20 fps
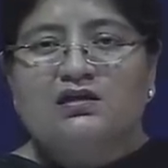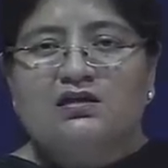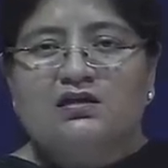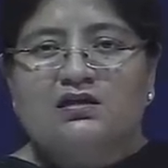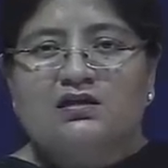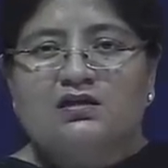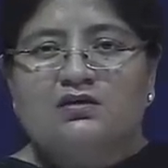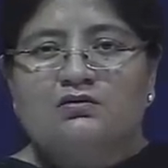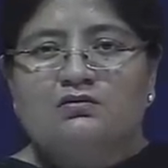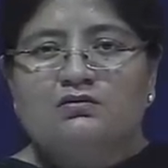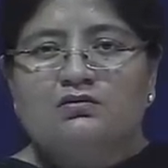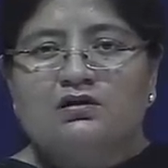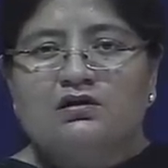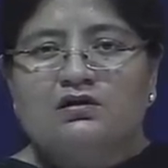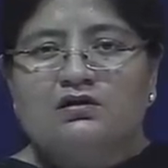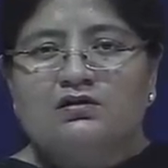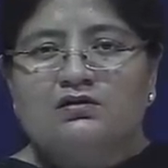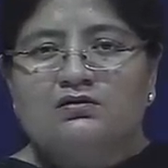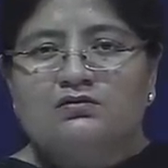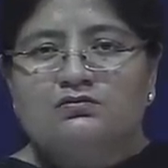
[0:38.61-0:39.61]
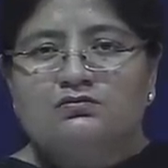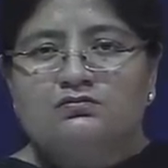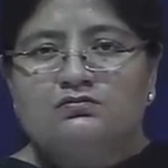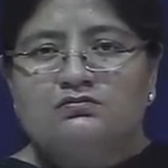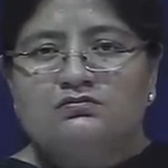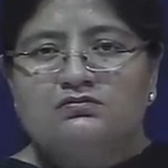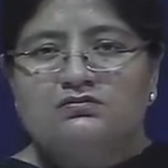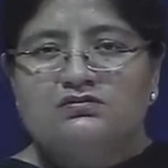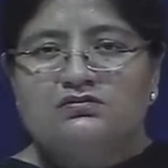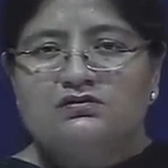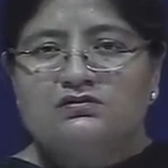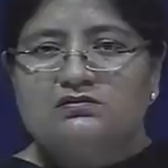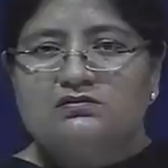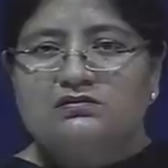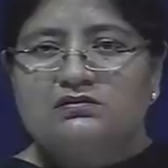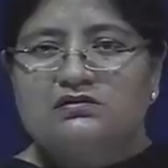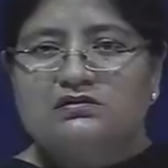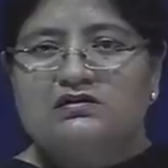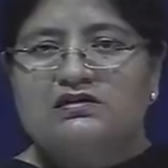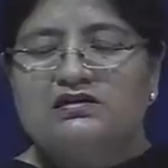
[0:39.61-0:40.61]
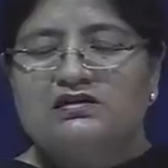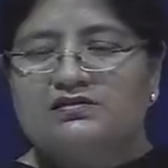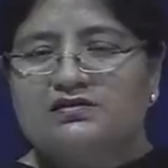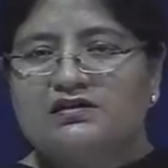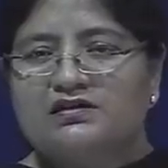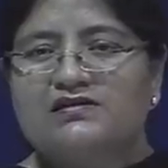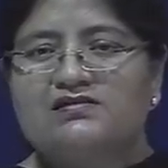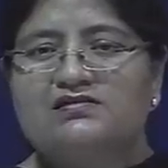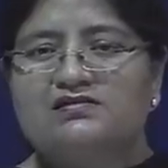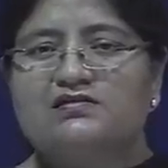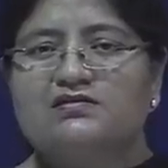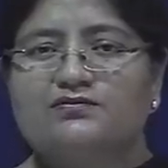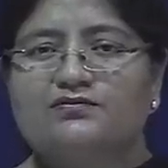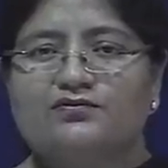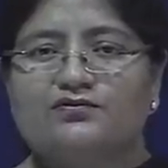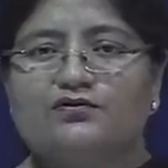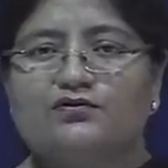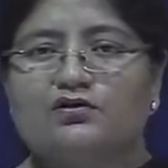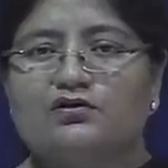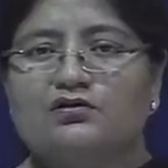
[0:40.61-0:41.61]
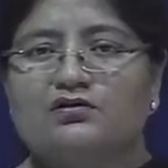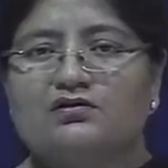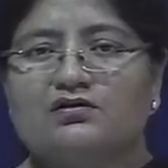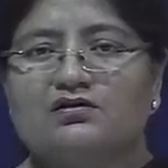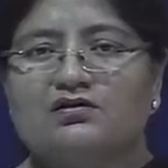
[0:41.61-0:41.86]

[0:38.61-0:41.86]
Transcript: Now, the reason for